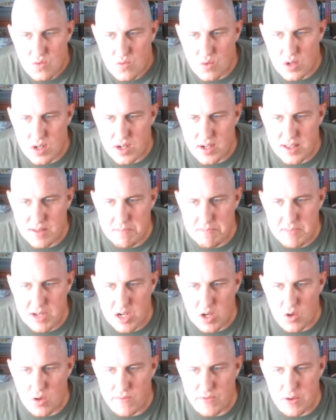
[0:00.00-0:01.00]
We're in the
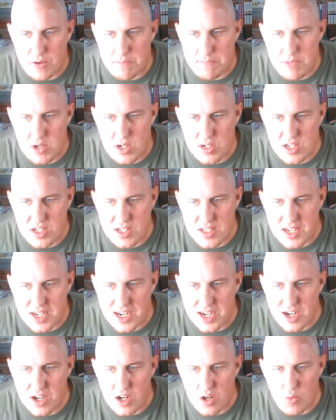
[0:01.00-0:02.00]
middle of an
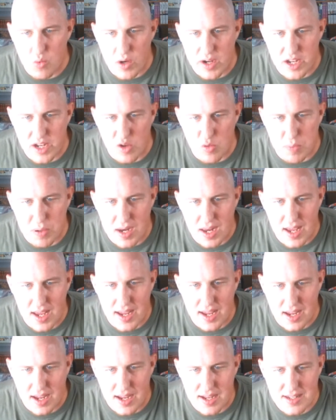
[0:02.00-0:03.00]
emergency here. What are you
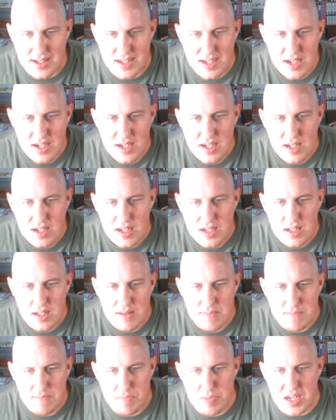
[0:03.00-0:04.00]
playing at?
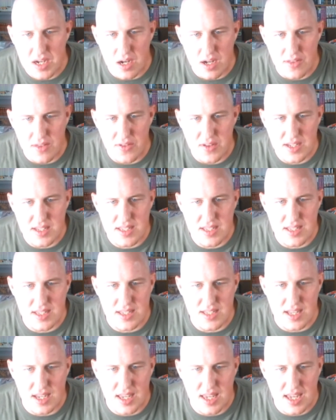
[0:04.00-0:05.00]
Beyond this
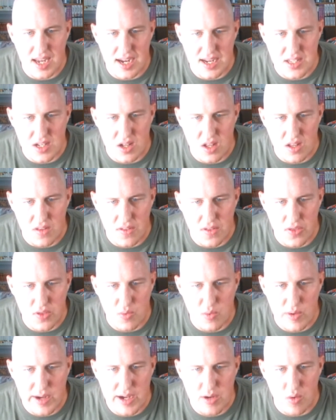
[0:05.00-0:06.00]
is the castle of the
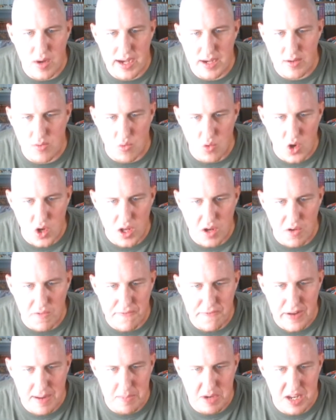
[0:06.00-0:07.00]
three great royal
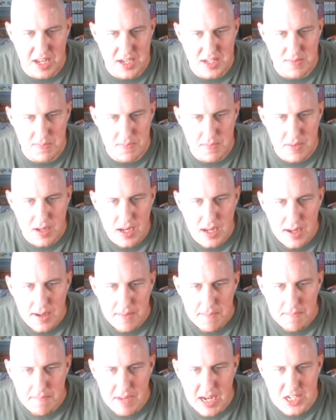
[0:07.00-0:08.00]
families.
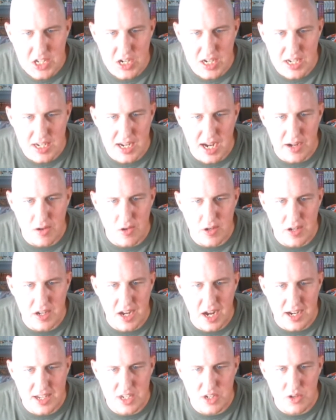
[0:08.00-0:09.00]
Magic Knight or
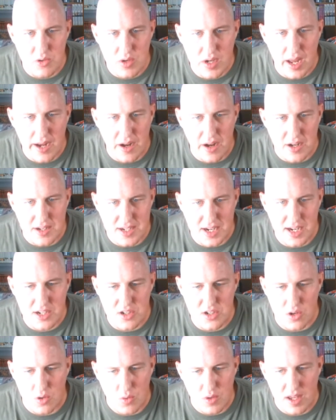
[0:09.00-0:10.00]
not, you cannot
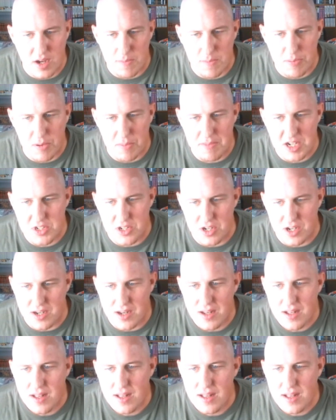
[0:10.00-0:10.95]
enter without permission.